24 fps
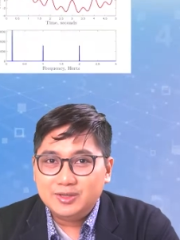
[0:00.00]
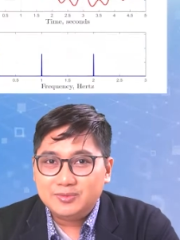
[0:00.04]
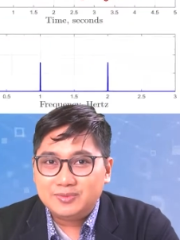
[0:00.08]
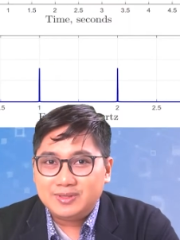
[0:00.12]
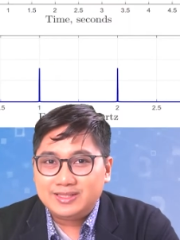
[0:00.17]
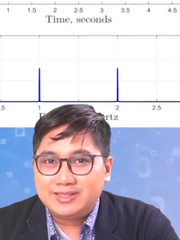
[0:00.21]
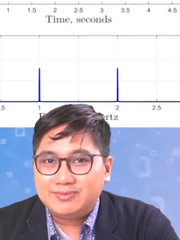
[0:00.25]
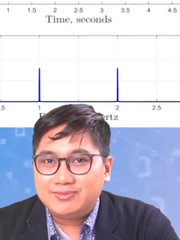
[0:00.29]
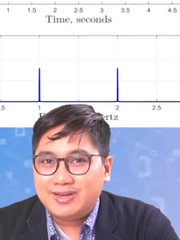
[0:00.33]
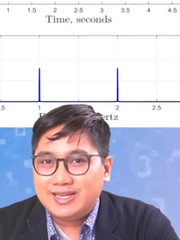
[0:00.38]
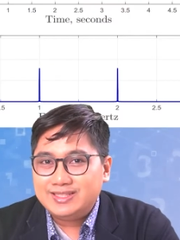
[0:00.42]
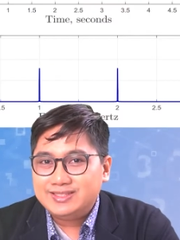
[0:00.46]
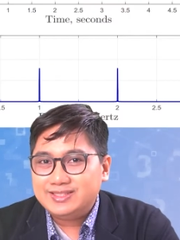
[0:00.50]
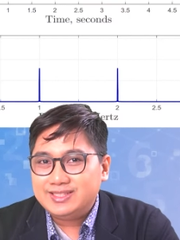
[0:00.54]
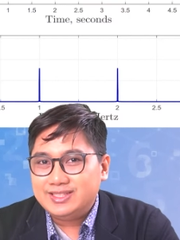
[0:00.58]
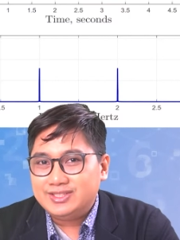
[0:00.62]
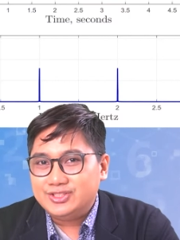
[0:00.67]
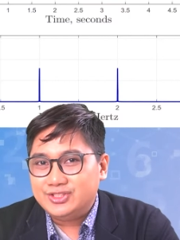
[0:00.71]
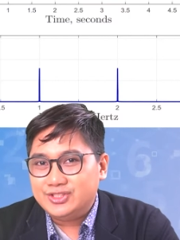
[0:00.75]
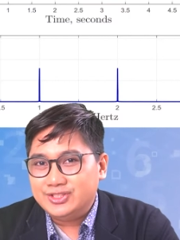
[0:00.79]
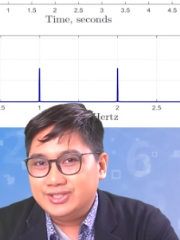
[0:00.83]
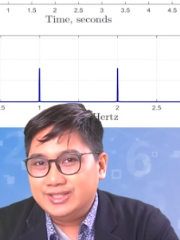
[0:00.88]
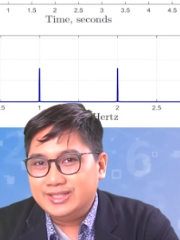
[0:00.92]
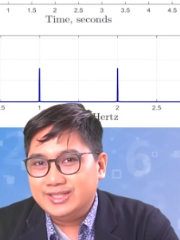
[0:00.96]
of advanced
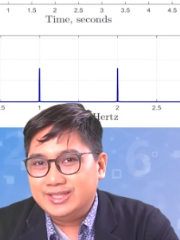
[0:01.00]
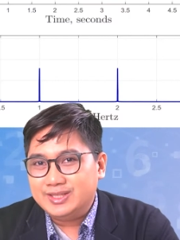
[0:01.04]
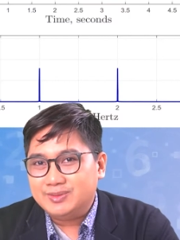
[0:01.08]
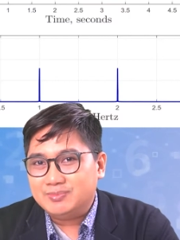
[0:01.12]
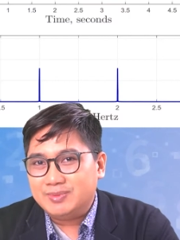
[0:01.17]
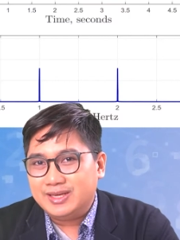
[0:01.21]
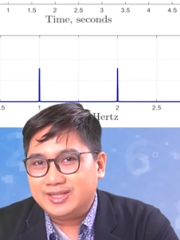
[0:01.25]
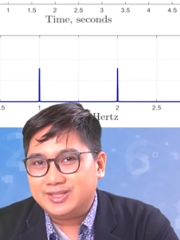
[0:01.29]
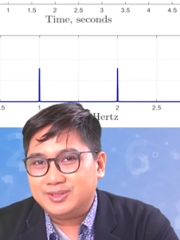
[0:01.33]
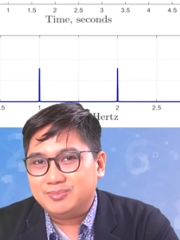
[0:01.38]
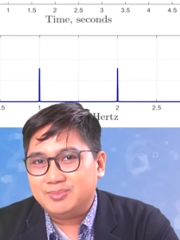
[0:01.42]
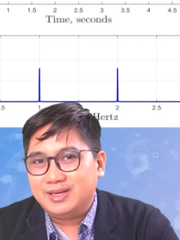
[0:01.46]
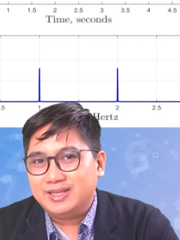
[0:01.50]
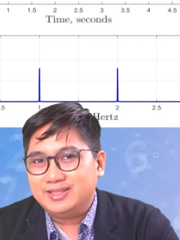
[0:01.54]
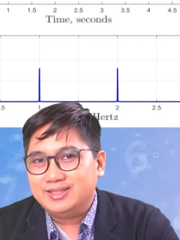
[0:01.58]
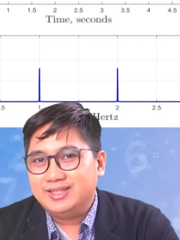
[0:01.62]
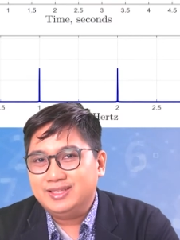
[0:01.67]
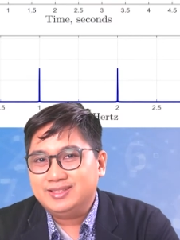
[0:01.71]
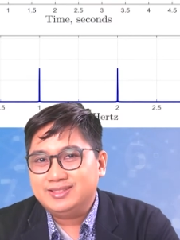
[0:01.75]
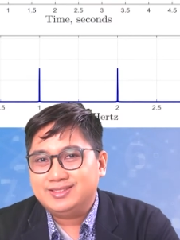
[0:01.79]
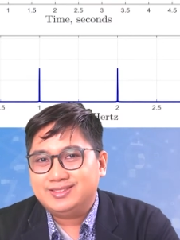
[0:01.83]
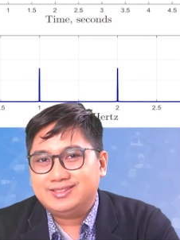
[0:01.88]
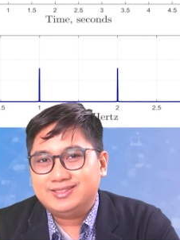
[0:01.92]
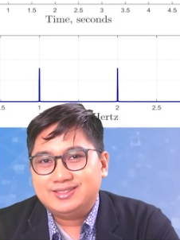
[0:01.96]
engineering
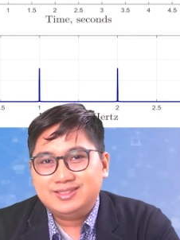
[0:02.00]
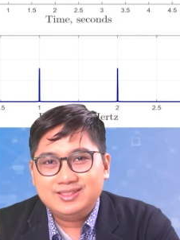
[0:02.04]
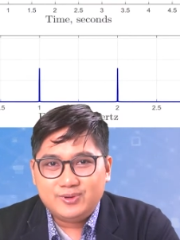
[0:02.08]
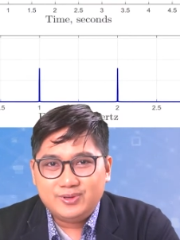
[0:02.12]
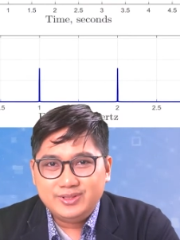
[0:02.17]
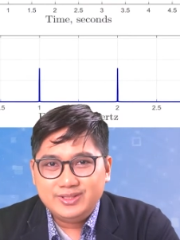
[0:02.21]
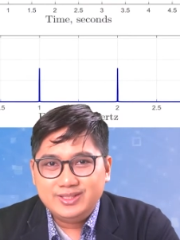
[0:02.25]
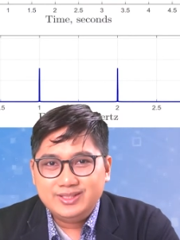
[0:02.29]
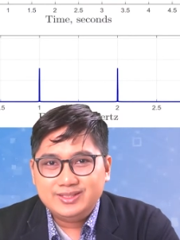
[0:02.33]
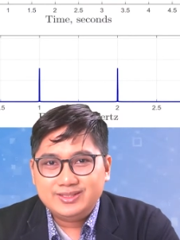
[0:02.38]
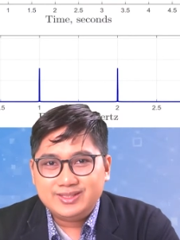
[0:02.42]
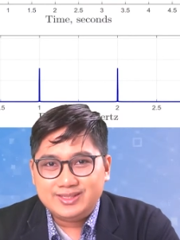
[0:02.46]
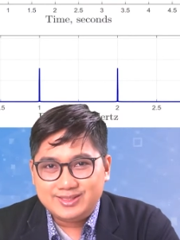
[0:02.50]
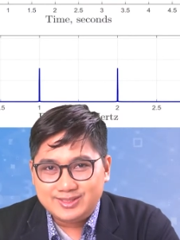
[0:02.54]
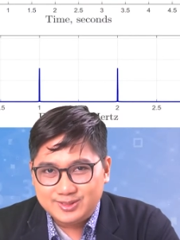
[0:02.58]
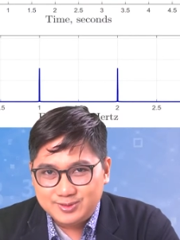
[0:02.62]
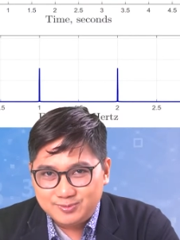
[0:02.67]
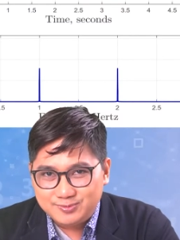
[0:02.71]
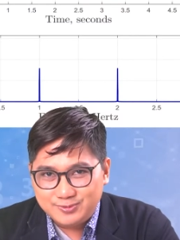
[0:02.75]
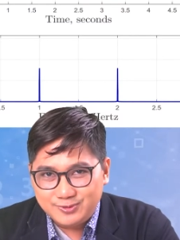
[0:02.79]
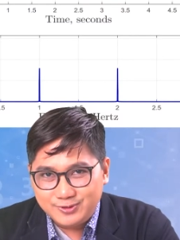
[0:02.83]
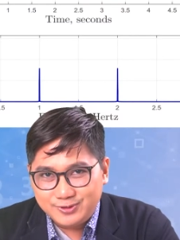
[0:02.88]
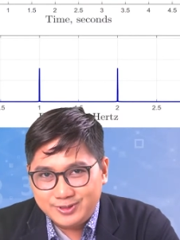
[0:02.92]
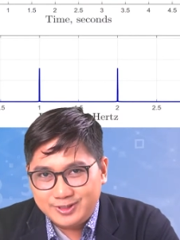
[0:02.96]
mathematics, Fourier
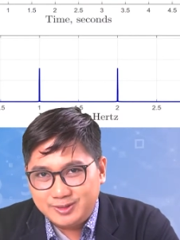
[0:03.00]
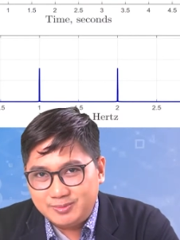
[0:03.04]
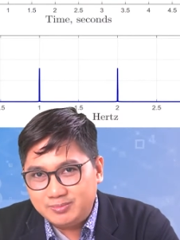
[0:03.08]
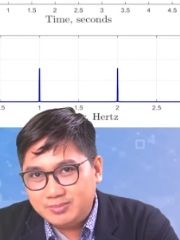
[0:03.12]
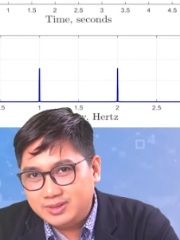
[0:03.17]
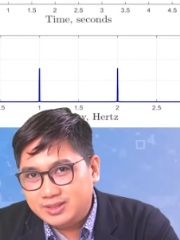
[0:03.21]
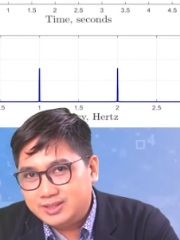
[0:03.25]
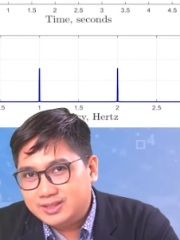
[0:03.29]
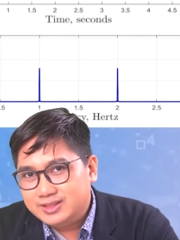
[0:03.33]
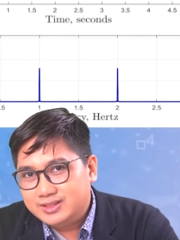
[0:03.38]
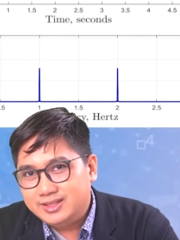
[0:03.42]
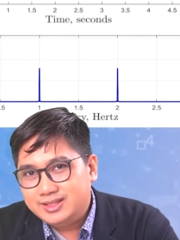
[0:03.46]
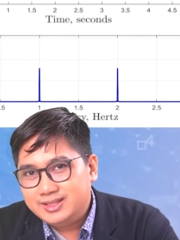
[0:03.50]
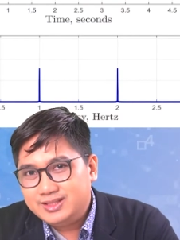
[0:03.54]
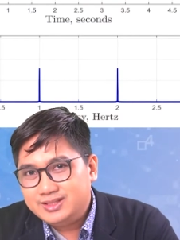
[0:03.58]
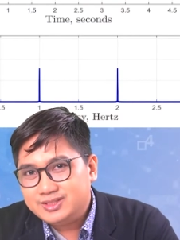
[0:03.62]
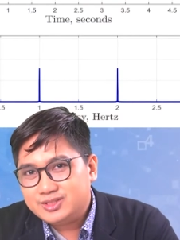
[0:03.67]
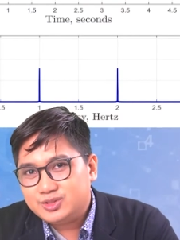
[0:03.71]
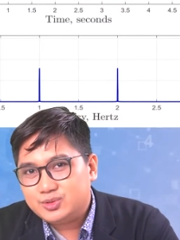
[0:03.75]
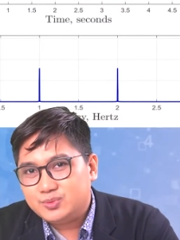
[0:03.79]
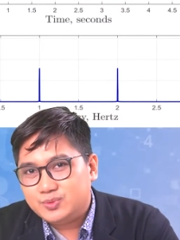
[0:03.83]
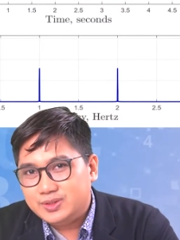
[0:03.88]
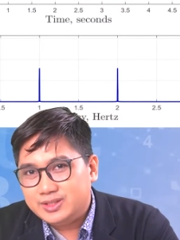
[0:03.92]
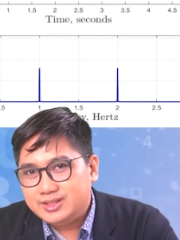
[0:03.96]
transform
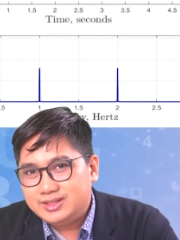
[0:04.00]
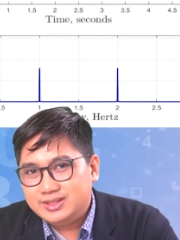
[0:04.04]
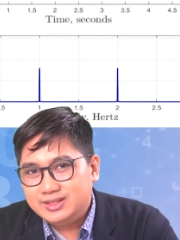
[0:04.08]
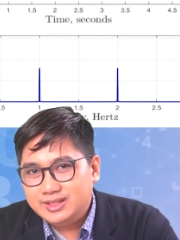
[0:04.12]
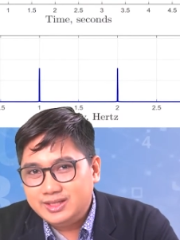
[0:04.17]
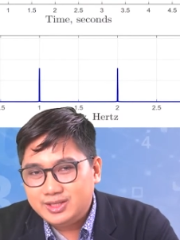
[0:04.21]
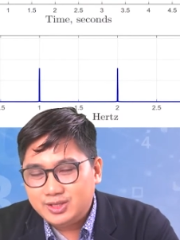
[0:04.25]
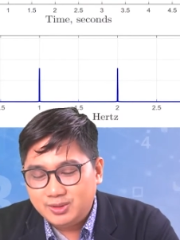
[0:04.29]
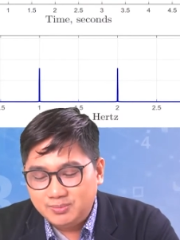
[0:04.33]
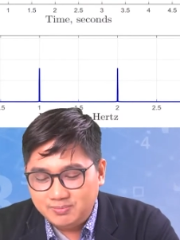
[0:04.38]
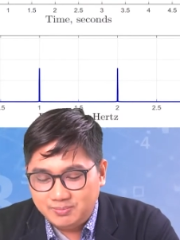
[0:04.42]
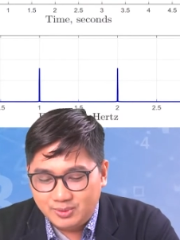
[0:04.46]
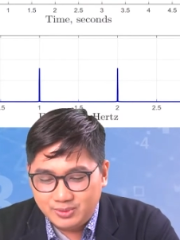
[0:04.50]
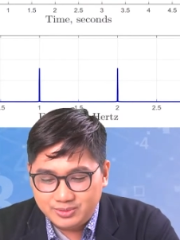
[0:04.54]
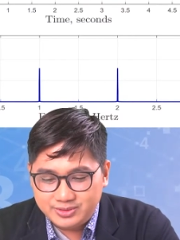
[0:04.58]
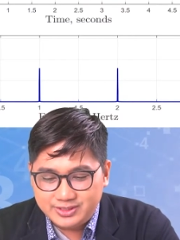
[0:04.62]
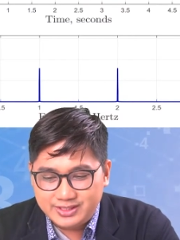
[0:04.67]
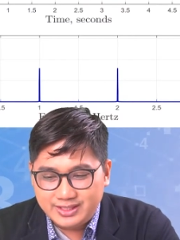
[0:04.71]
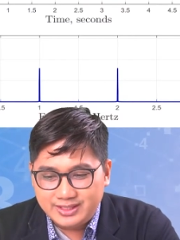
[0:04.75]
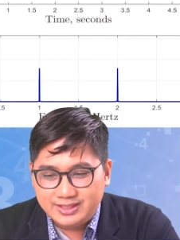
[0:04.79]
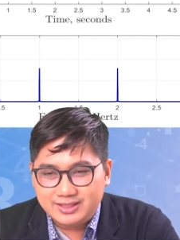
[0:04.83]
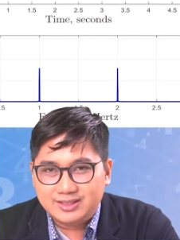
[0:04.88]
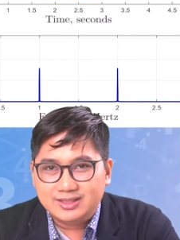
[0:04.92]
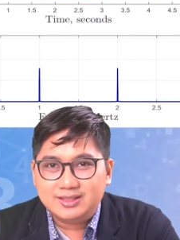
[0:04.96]
deals with
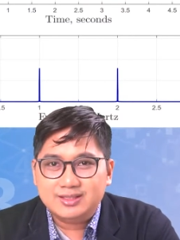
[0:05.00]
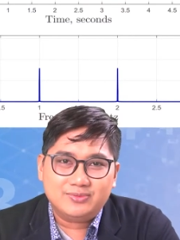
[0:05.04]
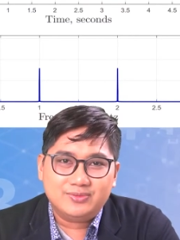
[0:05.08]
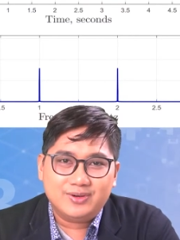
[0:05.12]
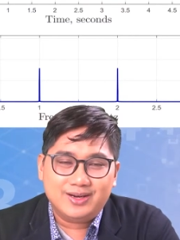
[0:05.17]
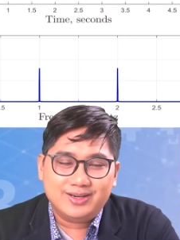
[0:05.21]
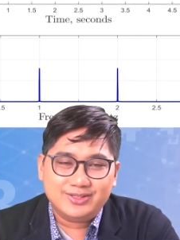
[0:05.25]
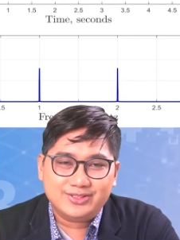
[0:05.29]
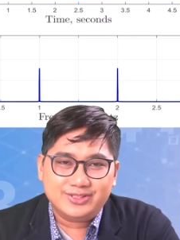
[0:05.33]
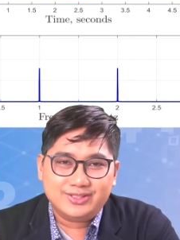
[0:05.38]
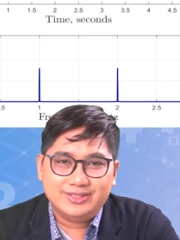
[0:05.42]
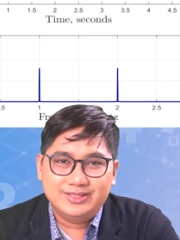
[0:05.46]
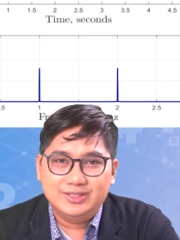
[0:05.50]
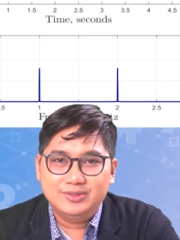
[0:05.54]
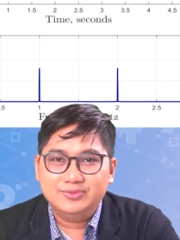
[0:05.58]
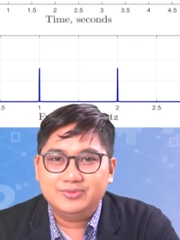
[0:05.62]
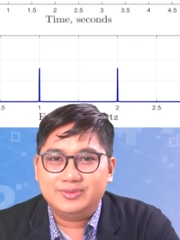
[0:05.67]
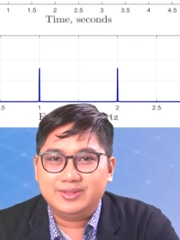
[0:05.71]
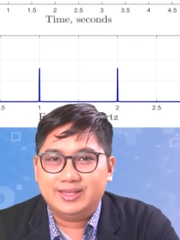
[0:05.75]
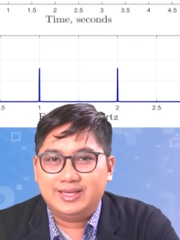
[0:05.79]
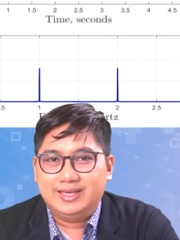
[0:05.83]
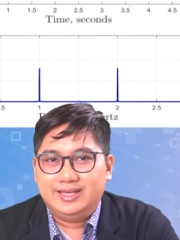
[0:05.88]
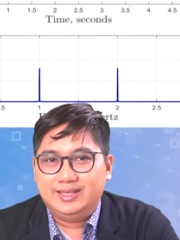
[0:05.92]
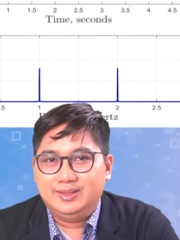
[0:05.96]
decomposing a function of
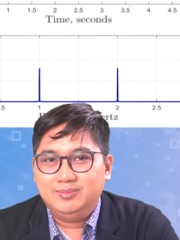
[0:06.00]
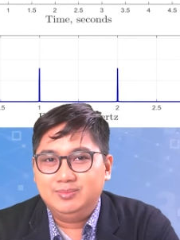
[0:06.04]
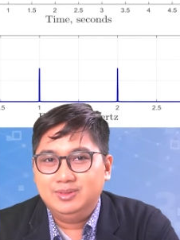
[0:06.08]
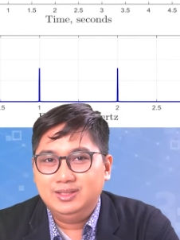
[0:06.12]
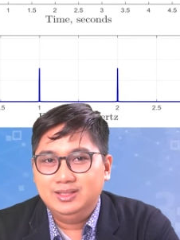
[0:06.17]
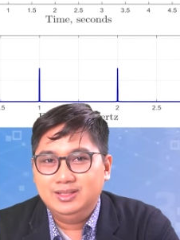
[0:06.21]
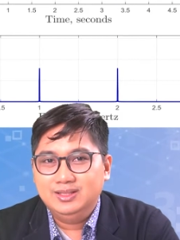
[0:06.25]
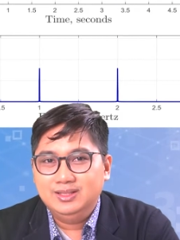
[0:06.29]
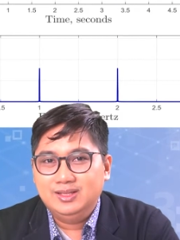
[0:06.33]
time,